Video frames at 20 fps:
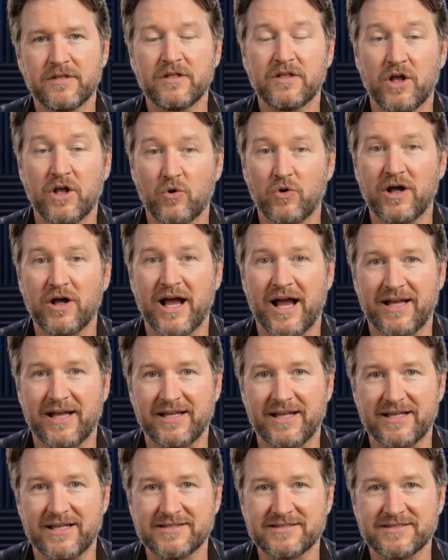Lower
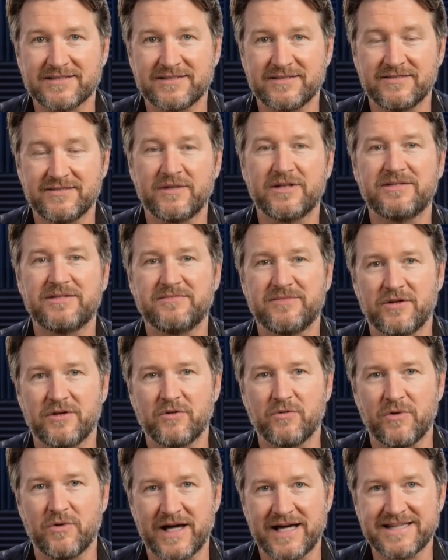highlights, pull in
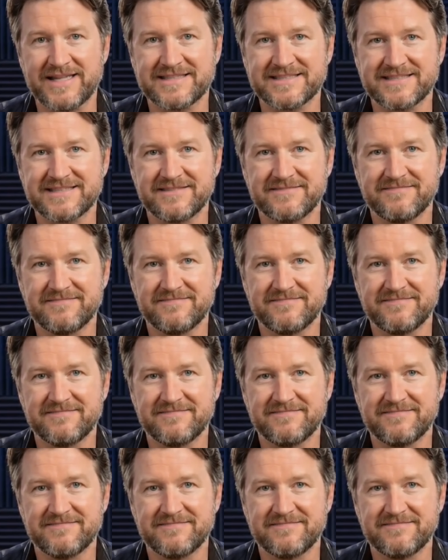blown whites.